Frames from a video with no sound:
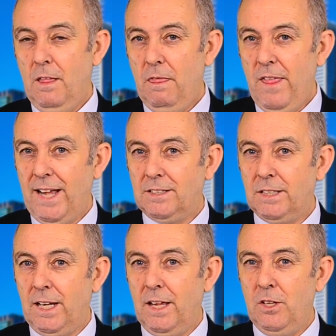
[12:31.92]
that
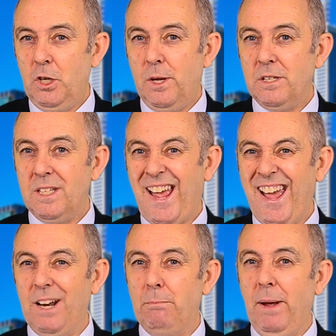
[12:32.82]
the US has
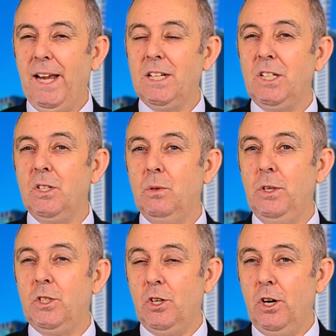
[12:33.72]
had a bad deal
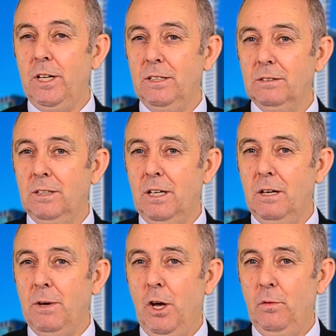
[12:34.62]
with China
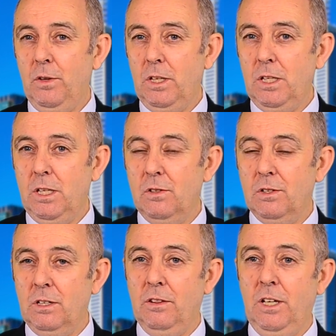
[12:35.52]
over the years,
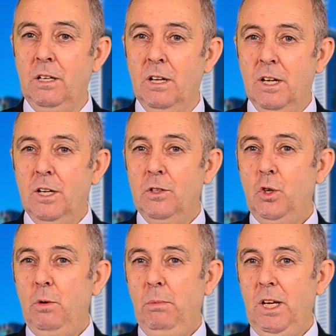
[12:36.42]
and I think
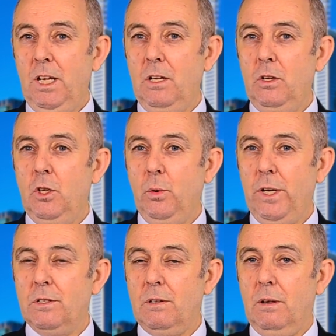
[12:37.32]
too many
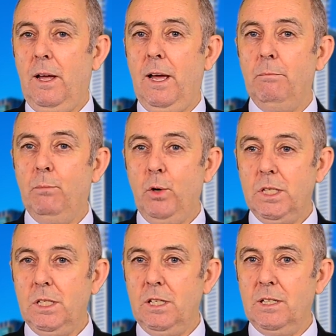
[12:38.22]
US
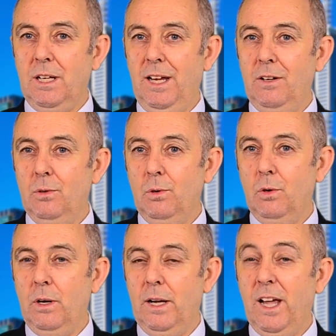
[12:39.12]
presidents and
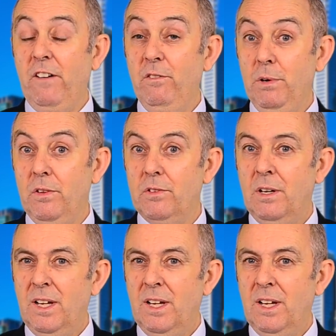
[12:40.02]
or governments